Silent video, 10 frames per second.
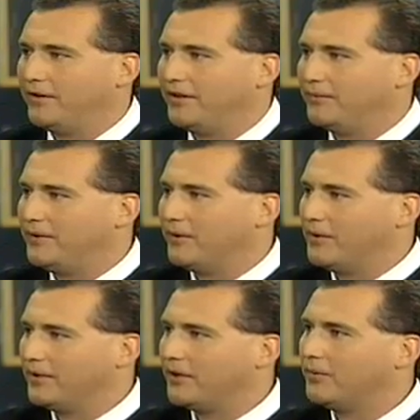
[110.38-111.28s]
that we were
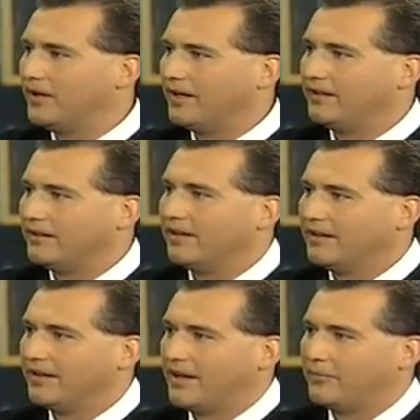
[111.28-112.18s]
able to get away, and uh,
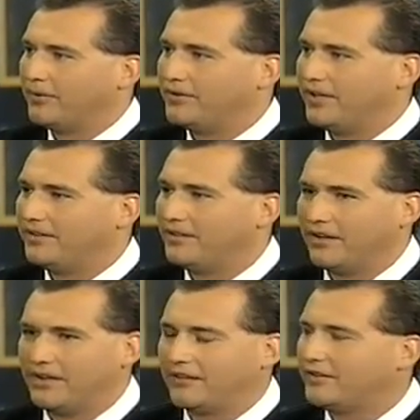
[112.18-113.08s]
I appreciate you
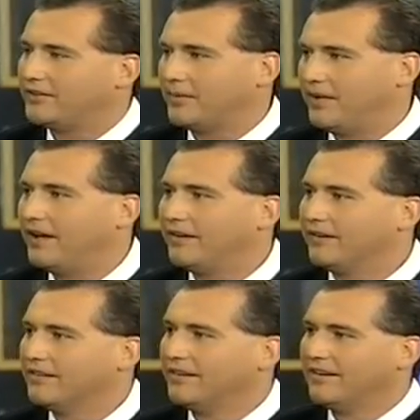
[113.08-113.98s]
guys asking us to come down
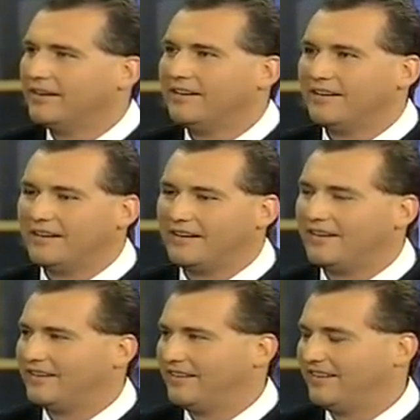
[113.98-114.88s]
here. Wow, I,
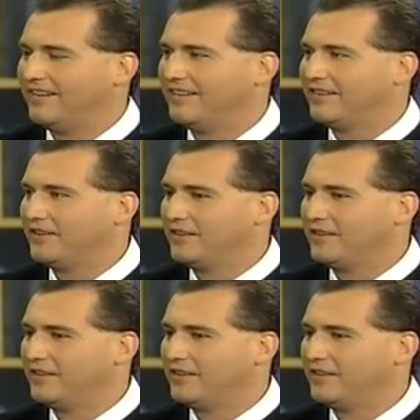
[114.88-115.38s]
the team doing well